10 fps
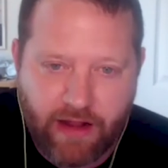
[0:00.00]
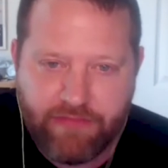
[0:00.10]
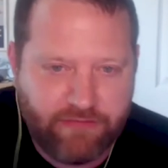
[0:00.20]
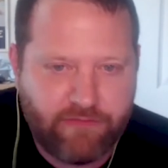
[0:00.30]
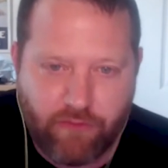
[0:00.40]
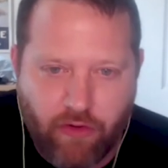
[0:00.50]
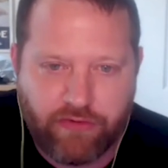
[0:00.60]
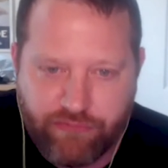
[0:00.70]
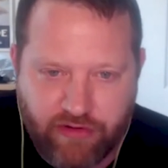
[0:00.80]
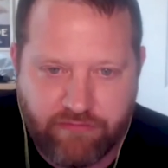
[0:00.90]
I think that there are
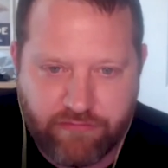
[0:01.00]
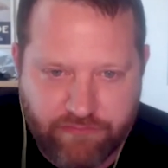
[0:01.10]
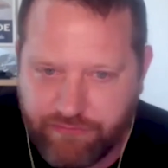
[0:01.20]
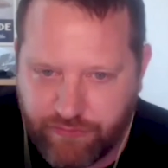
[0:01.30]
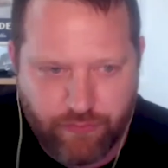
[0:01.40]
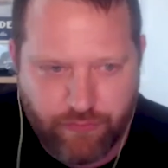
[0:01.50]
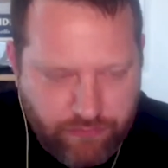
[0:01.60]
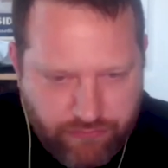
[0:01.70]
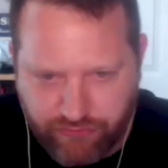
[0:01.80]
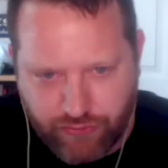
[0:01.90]
conservatives who
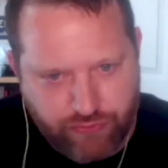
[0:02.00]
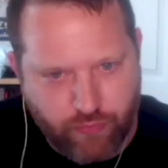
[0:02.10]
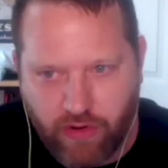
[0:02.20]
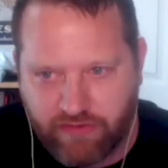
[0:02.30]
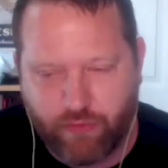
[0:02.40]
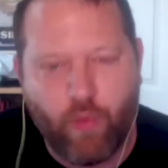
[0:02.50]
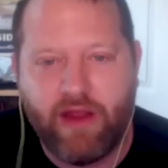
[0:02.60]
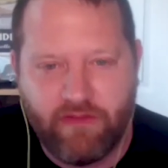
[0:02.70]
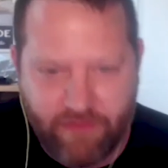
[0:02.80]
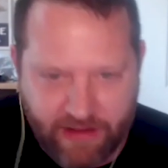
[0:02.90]
just use woke as a way
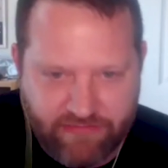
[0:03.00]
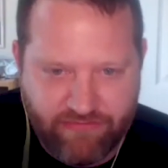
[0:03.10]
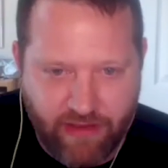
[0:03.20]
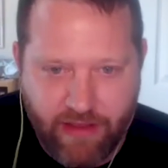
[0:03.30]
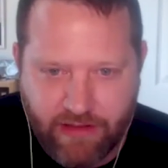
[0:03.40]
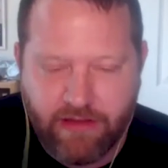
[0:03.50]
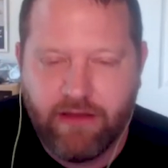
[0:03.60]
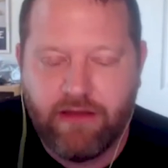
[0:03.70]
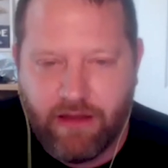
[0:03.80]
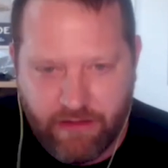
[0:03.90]
that they can say
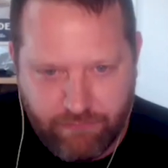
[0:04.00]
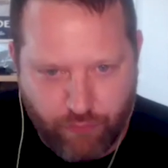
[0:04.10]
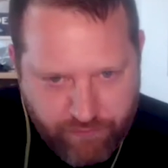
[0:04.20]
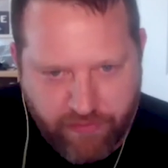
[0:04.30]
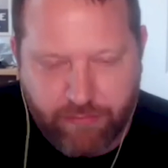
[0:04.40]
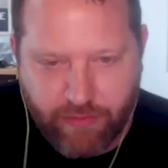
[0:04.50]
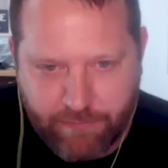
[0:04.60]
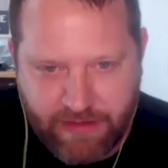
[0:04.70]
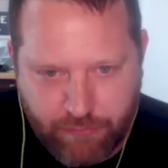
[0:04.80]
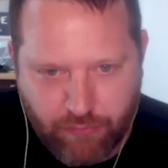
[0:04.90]
refer to
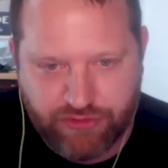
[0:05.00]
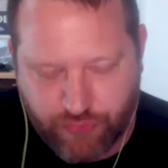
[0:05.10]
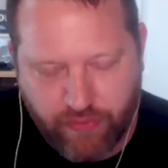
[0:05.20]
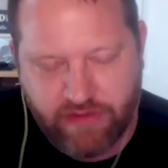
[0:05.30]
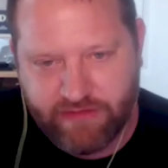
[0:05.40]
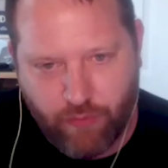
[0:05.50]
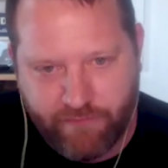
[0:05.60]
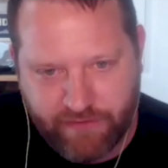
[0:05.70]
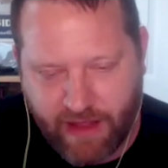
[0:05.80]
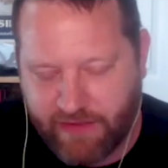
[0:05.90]
black people pejoratively while
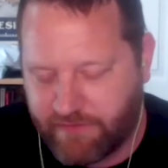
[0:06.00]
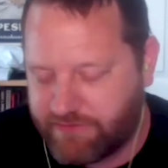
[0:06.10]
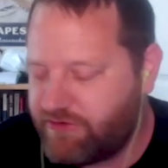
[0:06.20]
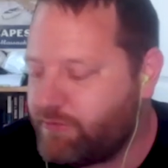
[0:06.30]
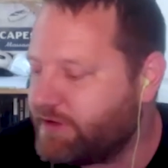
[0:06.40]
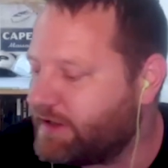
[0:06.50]
denying that they're doing